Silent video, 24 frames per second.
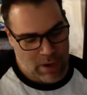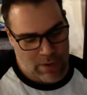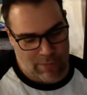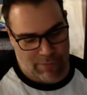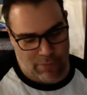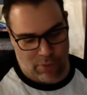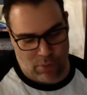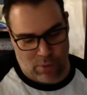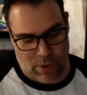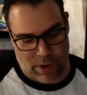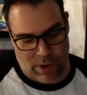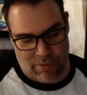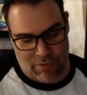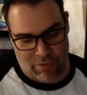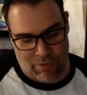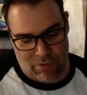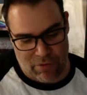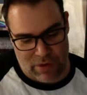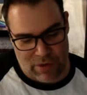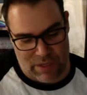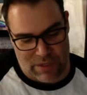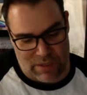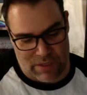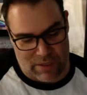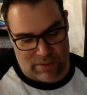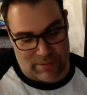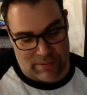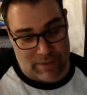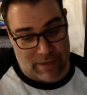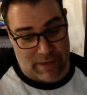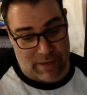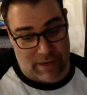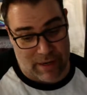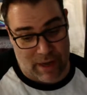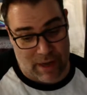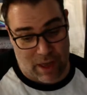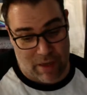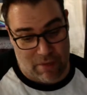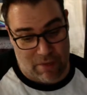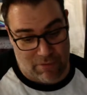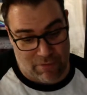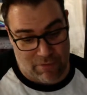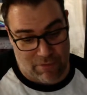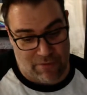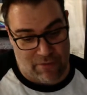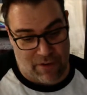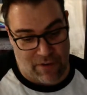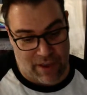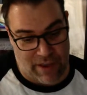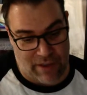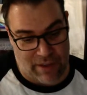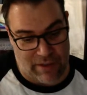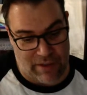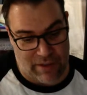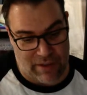for whatever reason, cannot fight